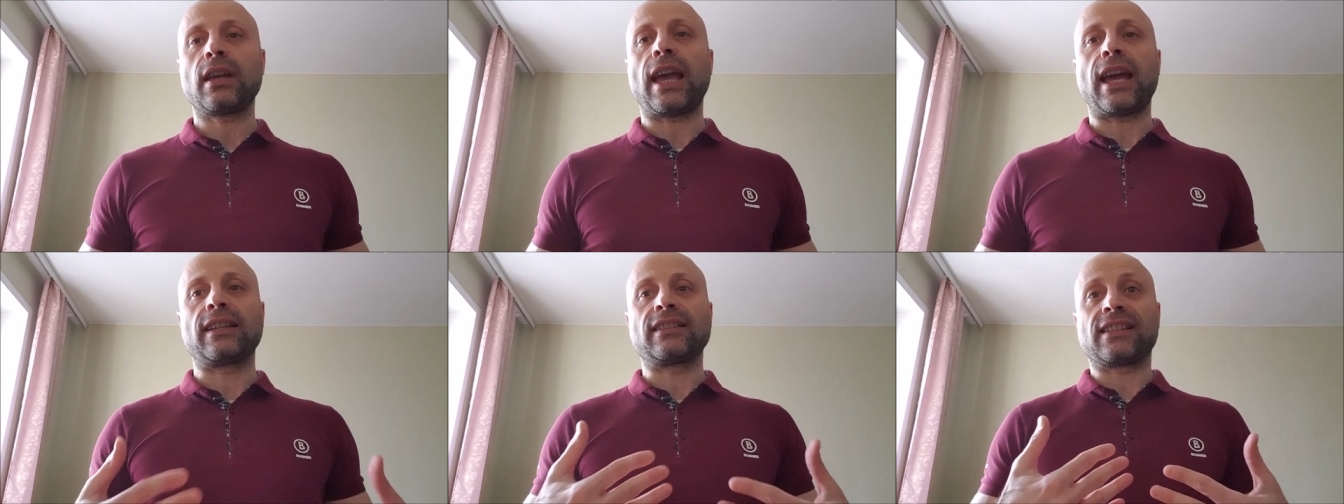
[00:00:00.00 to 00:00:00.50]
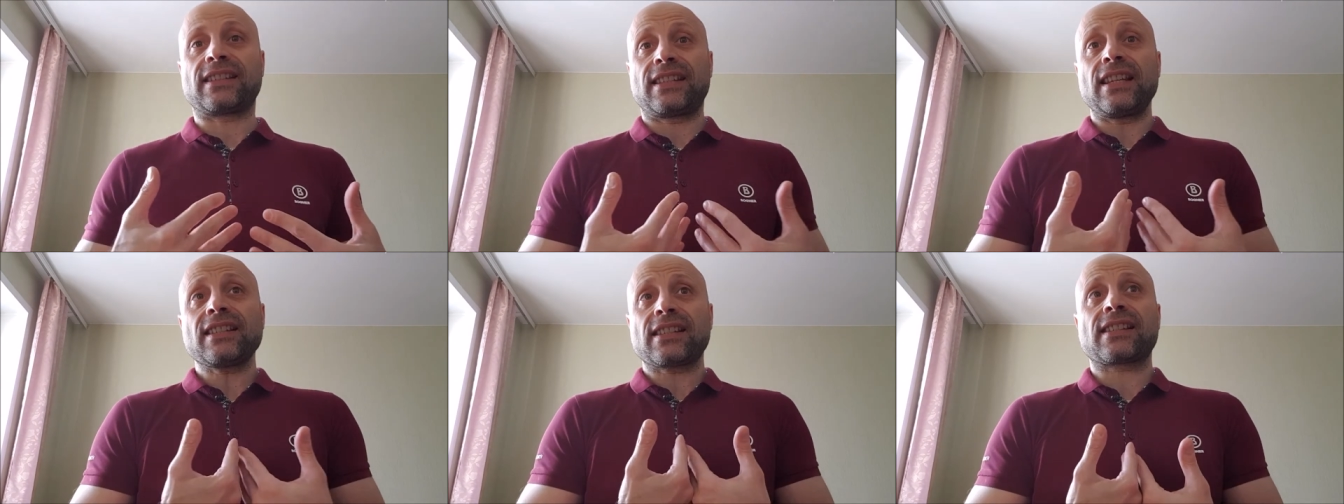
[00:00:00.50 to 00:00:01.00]
And
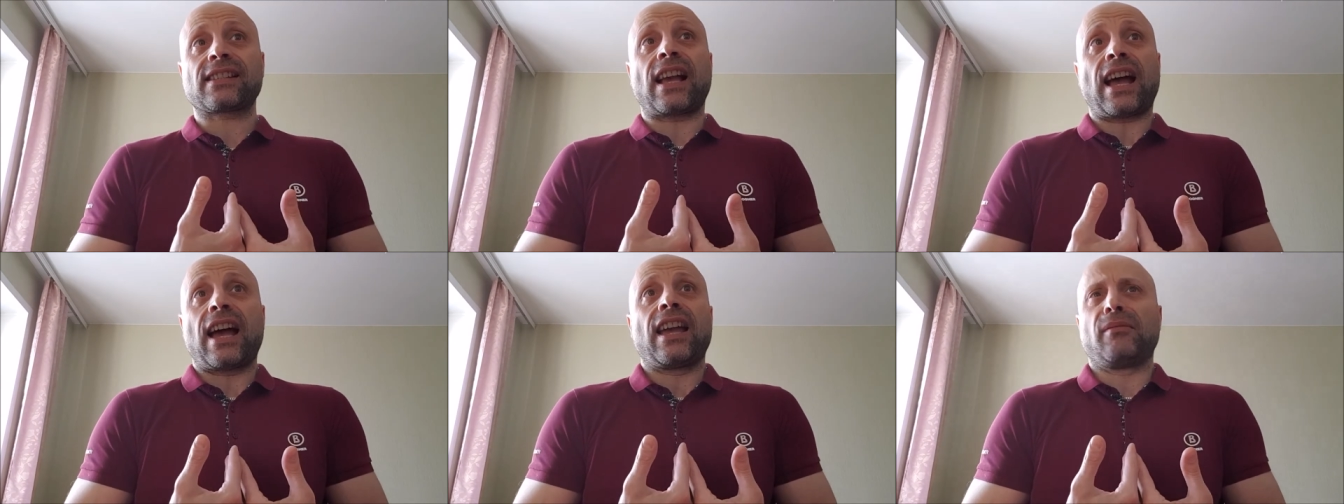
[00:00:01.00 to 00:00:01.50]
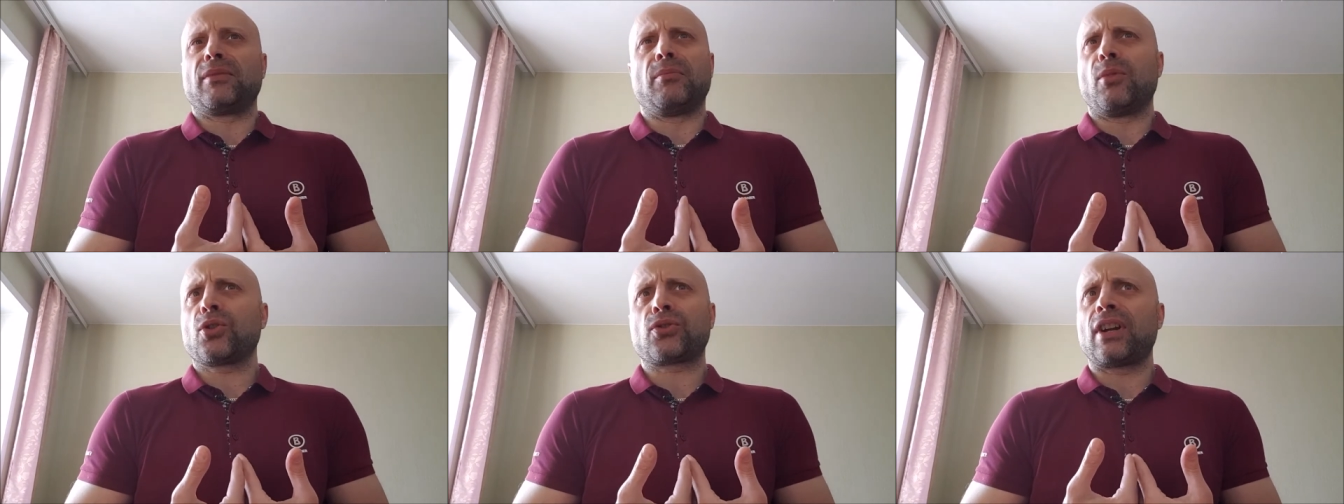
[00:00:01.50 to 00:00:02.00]
since I am the
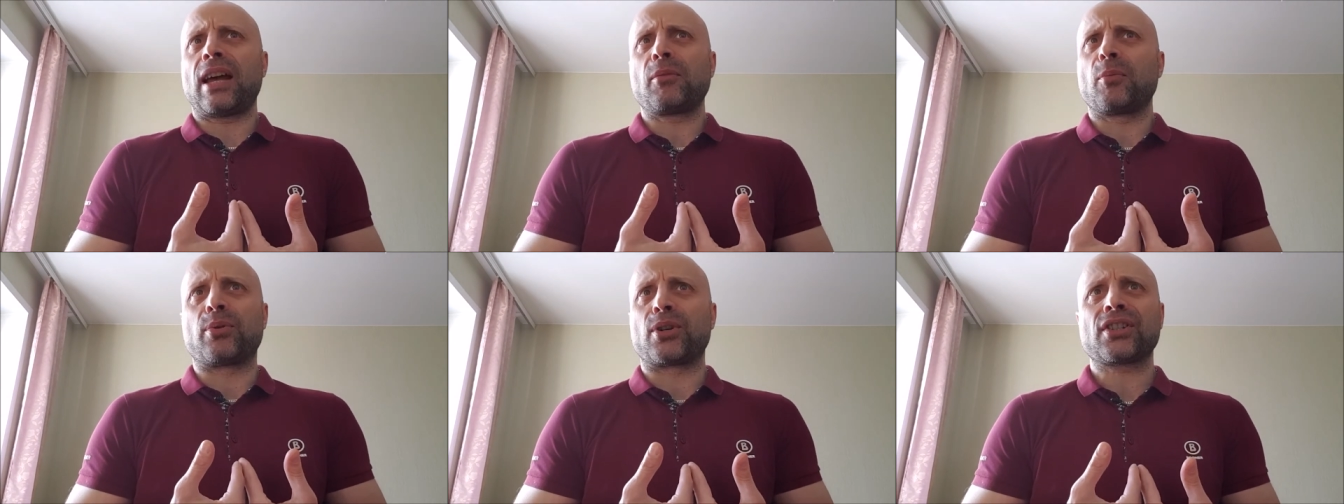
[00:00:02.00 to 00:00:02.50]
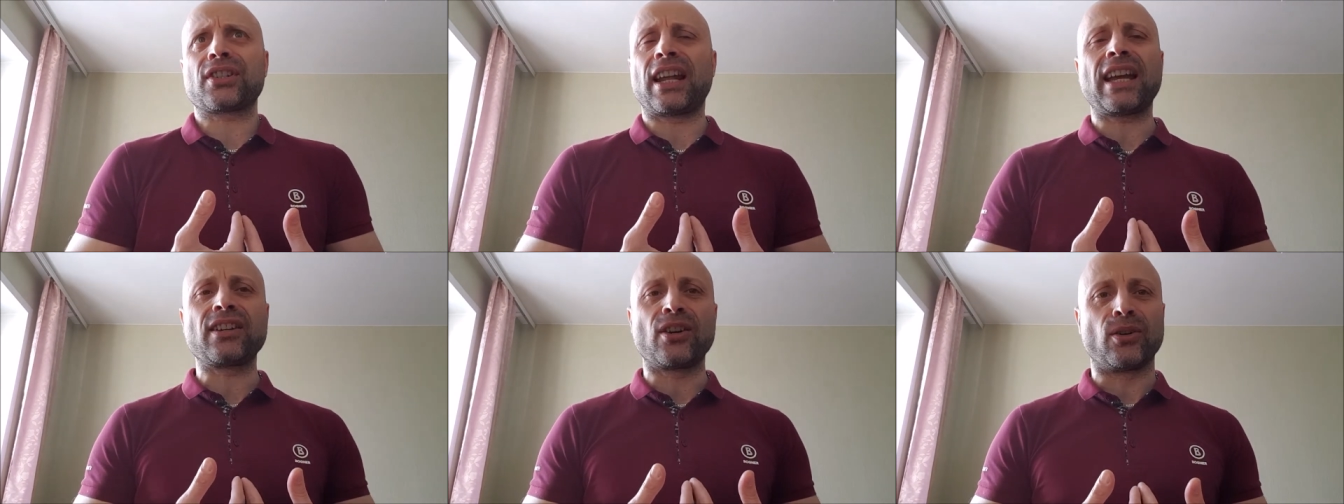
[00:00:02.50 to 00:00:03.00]
most reliable person
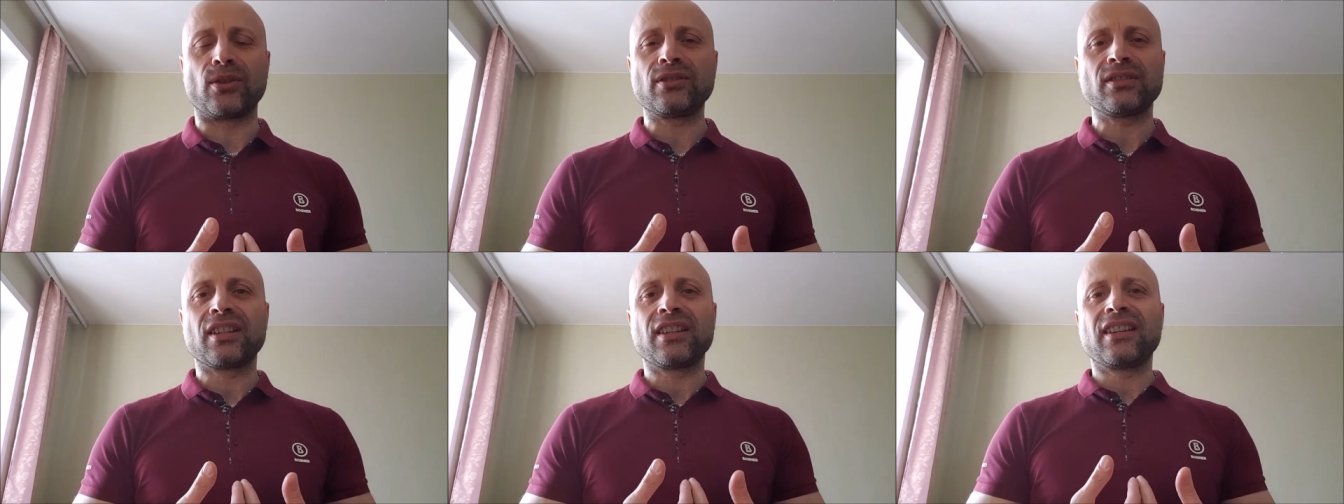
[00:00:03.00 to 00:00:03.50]
I know,